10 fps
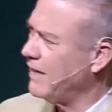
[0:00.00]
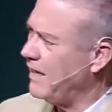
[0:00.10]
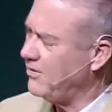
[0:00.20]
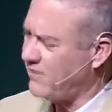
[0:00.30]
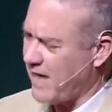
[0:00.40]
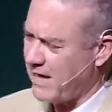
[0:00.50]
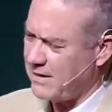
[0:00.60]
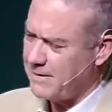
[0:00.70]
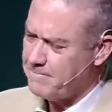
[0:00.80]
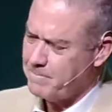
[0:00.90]
is
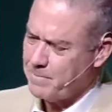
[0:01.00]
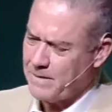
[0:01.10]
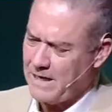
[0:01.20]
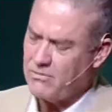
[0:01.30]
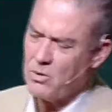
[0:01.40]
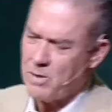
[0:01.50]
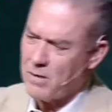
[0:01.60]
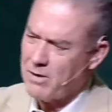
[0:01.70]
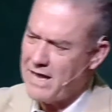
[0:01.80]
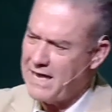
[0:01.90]
that even though
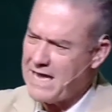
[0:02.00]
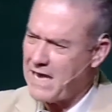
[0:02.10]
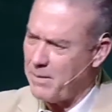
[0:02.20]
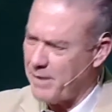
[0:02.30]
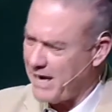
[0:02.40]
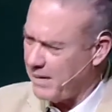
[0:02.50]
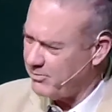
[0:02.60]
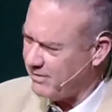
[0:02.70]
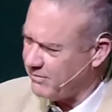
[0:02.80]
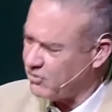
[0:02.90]
Barbara had had a
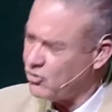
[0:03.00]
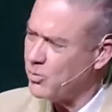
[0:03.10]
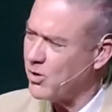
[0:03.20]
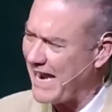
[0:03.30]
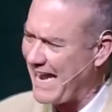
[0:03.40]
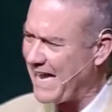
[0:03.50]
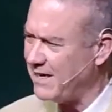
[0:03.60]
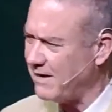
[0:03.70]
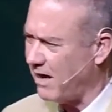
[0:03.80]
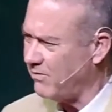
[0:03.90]
biopsy of the tumor and
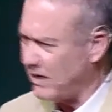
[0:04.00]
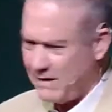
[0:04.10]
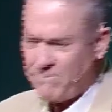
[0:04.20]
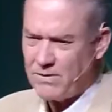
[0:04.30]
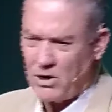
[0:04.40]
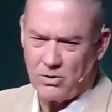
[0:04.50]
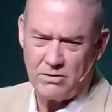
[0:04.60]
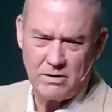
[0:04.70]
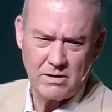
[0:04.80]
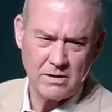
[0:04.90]
of a lymph node,
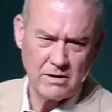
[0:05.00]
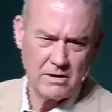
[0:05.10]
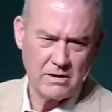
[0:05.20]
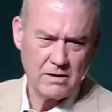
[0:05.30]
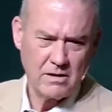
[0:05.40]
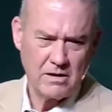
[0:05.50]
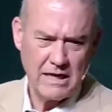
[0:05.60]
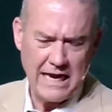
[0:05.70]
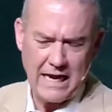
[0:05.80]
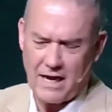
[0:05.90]

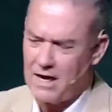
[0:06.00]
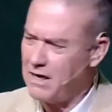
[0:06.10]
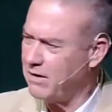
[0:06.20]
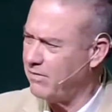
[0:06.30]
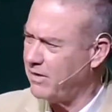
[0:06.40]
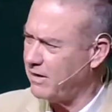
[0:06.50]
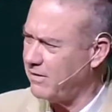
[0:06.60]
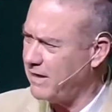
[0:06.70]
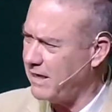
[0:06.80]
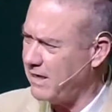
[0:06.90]
uh, the,
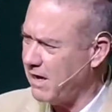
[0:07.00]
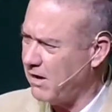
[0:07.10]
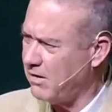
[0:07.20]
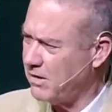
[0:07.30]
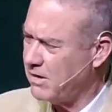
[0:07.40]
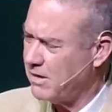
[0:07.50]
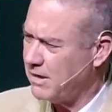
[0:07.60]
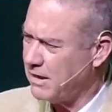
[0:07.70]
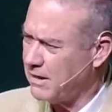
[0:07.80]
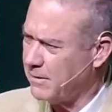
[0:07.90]
the, uh,
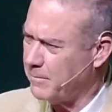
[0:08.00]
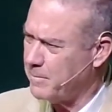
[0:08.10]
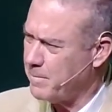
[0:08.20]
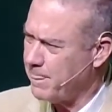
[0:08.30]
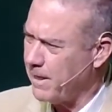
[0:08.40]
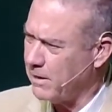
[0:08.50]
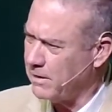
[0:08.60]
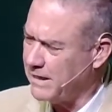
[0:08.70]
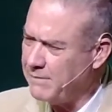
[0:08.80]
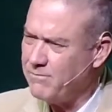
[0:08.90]
um, the
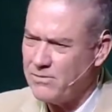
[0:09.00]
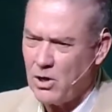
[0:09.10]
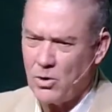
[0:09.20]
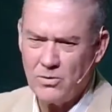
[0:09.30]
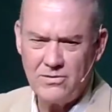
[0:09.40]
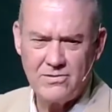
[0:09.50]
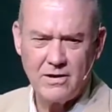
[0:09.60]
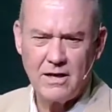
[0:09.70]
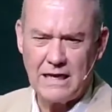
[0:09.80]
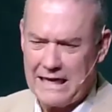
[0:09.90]
lymph nodes
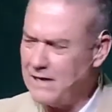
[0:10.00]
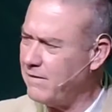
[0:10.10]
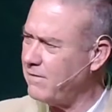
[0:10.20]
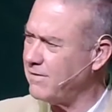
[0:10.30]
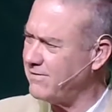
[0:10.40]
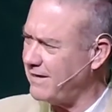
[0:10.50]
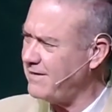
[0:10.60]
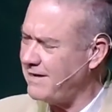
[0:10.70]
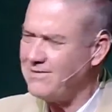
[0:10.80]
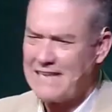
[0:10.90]
in the
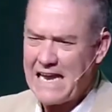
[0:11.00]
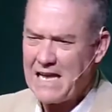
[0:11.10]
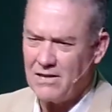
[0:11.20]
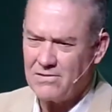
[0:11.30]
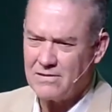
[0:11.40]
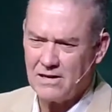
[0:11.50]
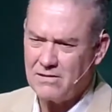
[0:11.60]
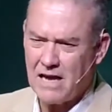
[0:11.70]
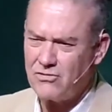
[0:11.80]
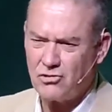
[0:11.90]
CT scans did
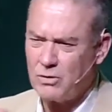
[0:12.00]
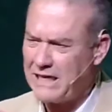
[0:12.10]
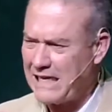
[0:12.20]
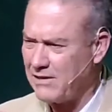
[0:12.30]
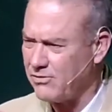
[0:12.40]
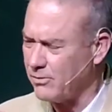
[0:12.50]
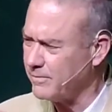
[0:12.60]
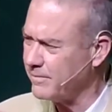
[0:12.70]
not show any cancer.